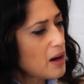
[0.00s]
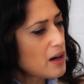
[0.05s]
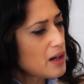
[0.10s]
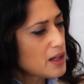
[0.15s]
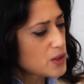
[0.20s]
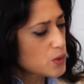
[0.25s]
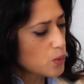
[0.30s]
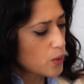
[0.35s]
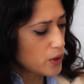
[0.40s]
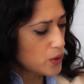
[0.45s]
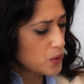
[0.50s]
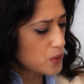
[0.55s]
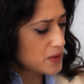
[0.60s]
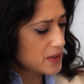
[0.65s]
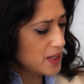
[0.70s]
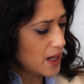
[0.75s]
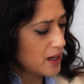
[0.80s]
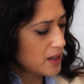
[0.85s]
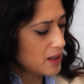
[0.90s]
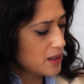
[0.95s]
Partly it's what you
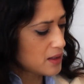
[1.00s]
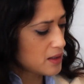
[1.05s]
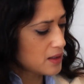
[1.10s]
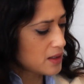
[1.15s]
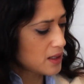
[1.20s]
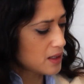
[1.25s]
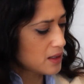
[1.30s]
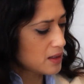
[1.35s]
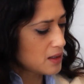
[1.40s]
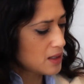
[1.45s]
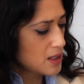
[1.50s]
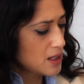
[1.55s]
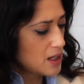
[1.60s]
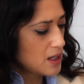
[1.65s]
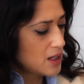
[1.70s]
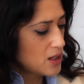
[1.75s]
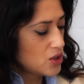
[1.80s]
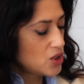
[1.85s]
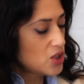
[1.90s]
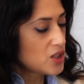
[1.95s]
said. It's that
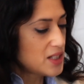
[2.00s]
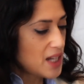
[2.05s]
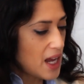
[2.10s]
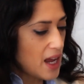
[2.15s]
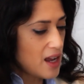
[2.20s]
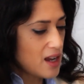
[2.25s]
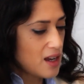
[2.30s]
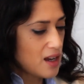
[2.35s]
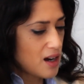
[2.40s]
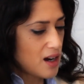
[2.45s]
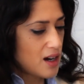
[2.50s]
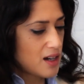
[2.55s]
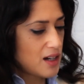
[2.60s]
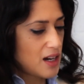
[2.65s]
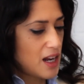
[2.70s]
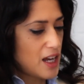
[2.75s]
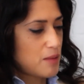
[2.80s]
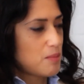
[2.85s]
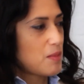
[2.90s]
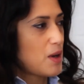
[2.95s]
today,
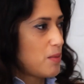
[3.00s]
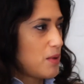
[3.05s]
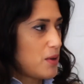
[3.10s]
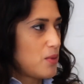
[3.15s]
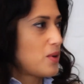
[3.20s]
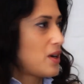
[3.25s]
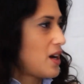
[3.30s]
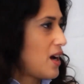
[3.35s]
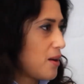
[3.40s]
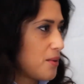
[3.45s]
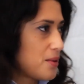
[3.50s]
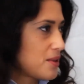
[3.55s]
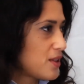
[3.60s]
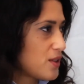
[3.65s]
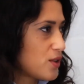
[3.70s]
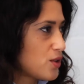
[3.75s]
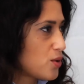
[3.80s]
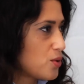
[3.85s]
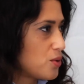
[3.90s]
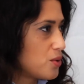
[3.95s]
unlike maybe when I was
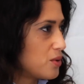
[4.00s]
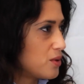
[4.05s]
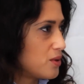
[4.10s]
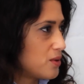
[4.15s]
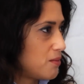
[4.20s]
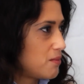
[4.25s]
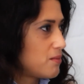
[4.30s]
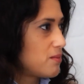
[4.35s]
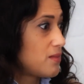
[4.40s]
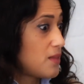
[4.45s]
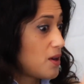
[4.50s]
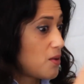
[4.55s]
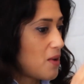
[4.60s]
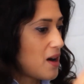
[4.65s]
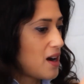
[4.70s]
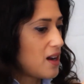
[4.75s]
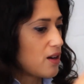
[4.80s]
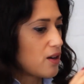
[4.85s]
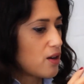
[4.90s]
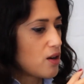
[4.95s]
in school a
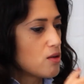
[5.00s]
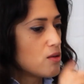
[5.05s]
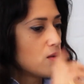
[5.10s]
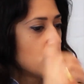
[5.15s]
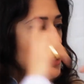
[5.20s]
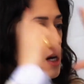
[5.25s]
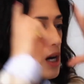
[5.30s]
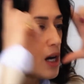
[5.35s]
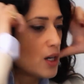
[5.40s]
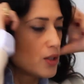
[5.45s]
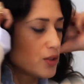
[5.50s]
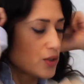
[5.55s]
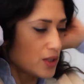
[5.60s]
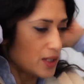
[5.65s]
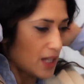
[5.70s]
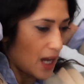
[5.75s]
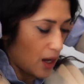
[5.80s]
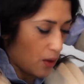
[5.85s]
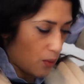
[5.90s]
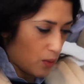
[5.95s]
while ago,
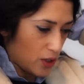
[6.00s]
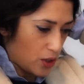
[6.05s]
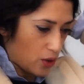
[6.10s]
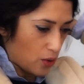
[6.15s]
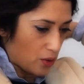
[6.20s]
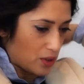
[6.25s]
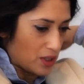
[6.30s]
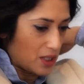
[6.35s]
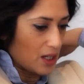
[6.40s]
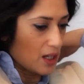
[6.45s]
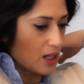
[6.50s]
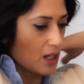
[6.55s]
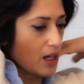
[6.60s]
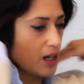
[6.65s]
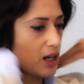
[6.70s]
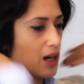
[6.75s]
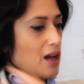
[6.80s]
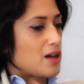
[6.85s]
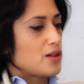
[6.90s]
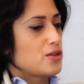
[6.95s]
today when you're sitting in
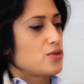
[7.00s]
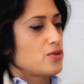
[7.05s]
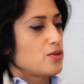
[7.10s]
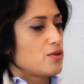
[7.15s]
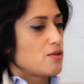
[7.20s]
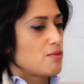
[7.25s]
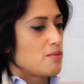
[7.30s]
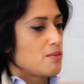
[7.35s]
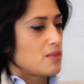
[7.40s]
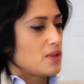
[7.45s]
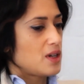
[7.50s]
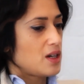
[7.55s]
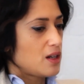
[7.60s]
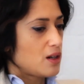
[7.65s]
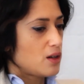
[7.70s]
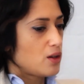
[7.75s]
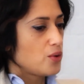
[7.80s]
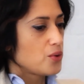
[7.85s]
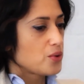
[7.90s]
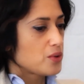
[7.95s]
a classroom
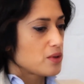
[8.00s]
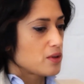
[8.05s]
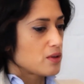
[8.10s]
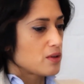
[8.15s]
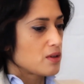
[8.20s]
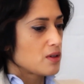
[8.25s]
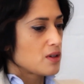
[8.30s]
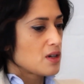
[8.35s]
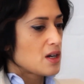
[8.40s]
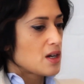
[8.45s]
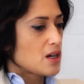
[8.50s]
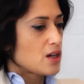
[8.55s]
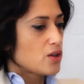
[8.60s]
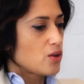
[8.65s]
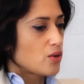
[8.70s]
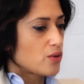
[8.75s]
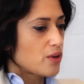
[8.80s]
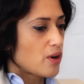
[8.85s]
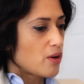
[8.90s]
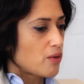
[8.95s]
in Luton,
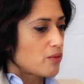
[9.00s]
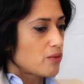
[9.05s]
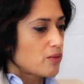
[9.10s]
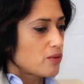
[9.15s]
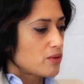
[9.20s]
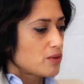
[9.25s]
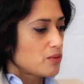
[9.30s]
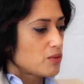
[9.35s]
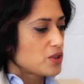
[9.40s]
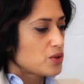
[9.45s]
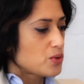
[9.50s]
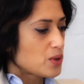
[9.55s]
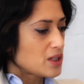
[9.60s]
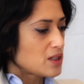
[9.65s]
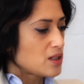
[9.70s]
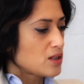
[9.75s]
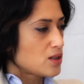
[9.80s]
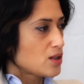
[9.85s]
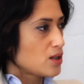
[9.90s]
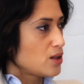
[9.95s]
you're not
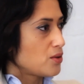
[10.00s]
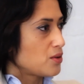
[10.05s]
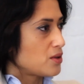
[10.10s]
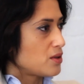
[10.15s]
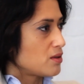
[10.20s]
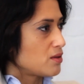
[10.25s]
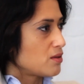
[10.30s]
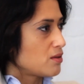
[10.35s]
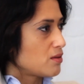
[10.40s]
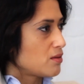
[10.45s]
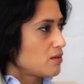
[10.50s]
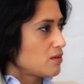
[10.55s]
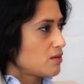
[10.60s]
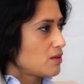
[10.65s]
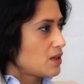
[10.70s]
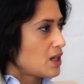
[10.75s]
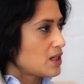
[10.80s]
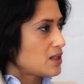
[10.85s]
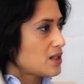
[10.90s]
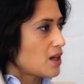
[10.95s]
restricted to Luton.
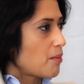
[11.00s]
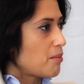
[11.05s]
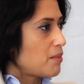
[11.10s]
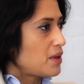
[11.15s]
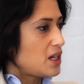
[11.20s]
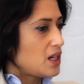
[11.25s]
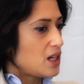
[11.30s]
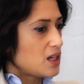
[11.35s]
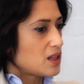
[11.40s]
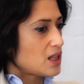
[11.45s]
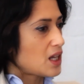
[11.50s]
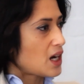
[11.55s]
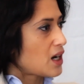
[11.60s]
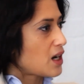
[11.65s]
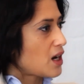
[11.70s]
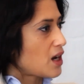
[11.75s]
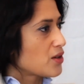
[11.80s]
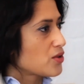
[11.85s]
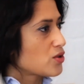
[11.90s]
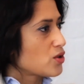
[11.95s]
There's somebody in that
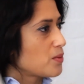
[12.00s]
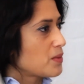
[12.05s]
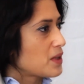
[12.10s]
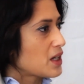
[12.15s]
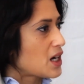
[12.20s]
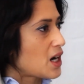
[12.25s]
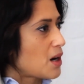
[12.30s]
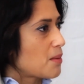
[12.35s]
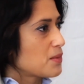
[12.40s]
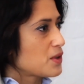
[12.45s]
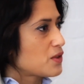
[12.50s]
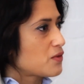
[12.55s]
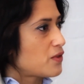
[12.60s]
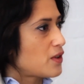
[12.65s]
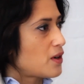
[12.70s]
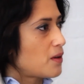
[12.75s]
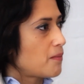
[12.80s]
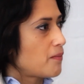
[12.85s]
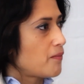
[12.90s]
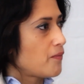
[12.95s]
classroom that comes
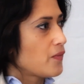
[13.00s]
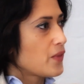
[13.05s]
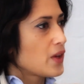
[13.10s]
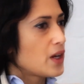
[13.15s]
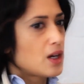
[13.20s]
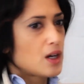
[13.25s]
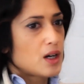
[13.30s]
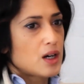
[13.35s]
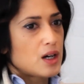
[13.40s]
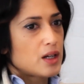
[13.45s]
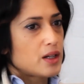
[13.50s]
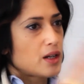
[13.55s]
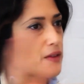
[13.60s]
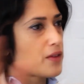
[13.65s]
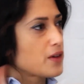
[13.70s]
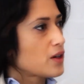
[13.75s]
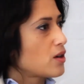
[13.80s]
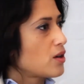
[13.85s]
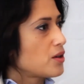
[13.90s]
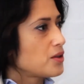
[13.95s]
from
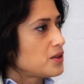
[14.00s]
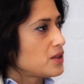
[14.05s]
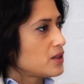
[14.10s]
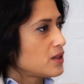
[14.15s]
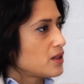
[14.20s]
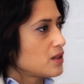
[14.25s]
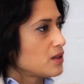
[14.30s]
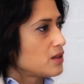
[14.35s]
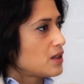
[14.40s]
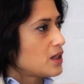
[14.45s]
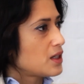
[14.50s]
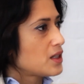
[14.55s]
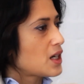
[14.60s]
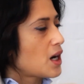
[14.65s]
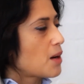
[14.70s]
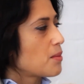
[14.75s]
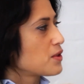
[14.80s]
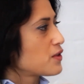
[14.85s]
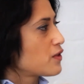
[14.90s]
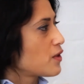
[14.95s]
another continent, that
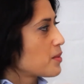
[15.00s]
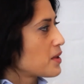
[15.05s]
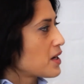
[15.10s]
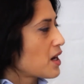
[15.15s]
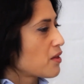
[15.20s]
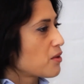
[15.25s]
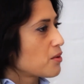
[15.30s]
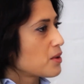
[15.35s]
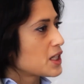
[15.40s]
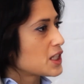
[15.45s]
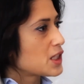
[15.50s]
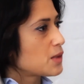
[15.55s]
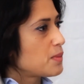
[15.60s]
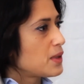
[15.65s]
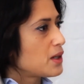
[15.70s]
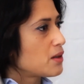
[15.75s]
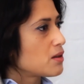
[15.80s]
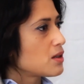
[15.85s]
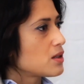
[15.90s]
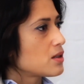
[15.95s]
comes from another
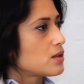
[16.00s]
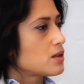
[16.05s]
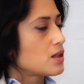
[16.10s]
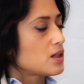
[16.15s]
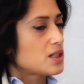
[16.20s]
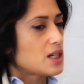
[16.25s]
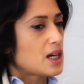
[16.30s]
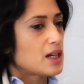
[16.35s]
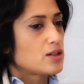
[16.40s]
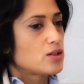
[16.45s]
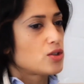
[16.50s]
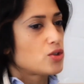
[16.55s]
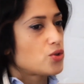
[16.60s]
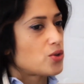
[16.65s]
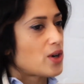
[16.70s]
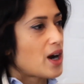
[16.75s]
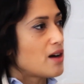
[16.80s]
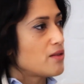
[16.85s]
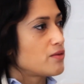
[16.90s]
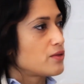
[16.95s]
experience, that's had to
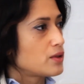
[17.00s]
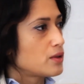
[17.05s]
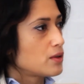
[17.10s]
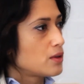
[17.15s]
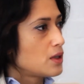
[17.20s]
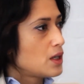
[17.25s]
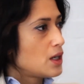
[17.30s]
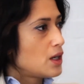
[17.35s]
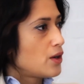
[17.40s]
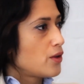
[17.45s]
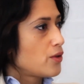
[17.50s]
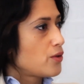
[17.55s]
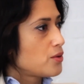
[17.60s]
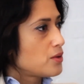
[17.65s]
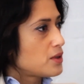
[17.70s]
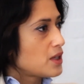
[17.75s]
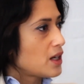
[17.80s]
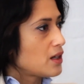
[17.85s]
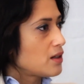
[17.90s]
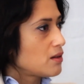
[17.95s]
travel
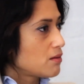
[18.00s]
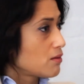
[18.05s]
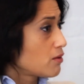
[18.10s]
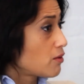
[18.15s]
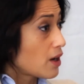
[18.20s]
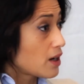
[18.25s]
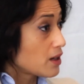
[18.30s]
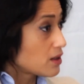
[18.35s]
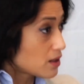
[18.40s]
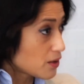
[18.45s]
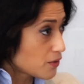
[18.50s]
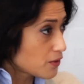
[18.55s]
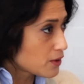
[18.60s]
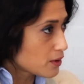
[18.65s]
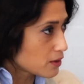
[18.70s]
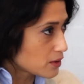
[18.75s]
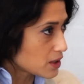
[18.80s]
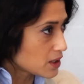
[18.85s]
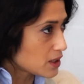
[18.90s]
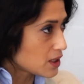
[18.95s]
through great
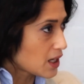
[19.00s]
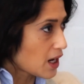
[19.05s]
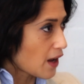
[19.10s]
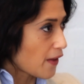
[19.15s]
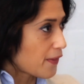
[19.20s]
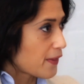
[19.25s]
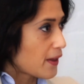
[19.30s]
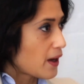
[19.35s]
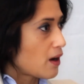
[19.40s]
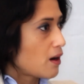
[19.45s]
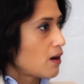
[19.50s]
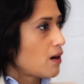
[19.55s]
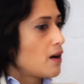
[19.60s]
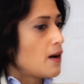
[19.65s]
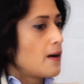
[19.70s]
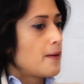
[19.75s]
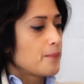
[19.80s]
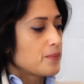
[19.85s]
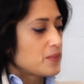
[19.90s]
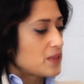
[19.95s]
difficulty to get there,
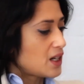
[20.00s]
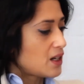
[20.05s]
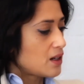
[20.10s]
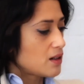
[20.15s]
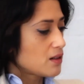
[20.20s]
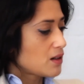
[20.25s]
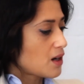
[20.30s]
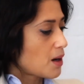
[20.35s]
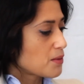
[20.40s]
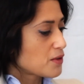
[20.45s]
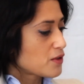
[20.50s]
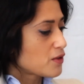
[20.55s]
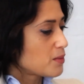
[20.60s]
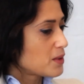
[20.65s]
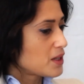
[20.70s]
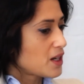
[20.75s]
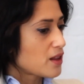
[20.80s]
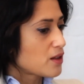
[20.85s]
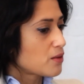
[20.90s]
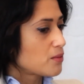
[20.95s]
that comes
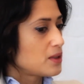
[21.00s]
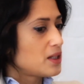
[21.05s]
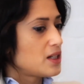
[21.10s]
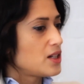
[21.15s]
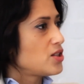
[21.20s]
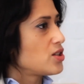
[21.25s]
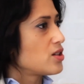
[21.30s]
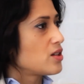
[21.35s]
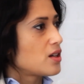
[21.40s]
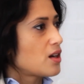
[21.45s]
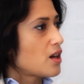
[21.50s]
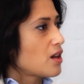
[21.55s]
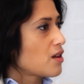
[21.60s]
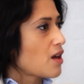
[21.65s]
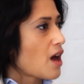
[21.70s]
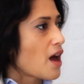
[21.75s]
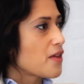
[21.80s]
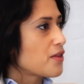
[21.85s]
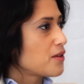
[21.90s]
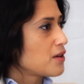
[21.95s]
from another religion,
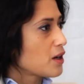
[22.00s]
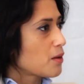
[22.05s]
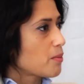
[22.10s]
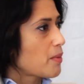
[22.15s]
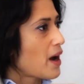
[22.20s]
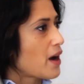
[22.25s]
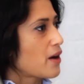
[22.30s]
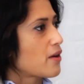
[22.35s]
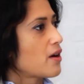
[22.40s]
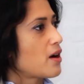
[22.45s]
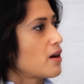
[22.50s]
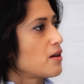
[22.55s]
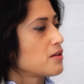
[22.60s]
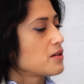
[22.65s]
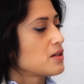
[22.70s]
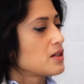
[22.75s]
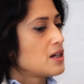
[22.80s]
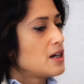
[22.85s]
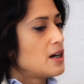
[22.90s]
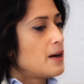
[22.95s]
another ethnic
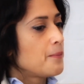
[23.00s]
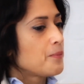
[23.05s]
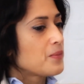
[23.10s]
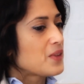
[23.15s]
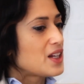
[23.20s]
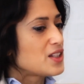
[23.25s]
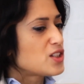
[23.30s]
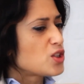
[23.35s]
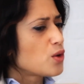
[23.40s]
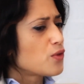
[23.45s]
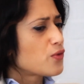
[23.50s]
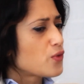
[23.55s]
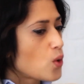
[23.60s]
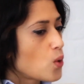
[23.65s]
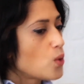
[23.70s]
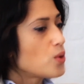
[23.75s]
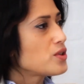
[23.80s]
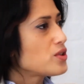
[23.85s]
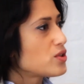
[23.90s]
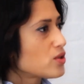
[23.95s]
background. And so, of
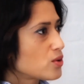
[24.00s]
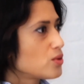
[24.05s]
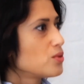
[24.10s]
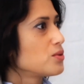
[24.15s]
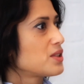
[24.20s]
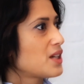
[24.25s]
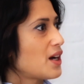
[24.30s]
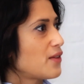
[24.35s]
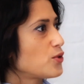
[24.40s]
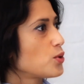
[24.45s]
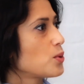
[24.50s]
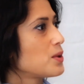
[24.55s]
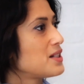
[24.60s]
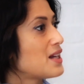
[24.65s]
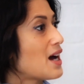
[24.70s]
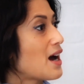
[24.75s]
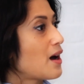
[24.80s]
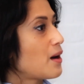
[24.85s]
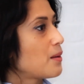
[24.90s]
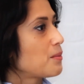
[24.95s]
course, schools have to
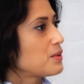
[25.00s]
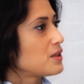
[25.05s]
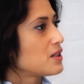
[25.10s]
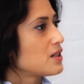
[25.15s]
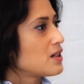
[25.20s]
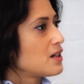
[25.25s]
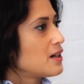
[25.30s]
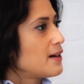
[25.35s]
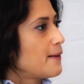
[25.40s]
adapt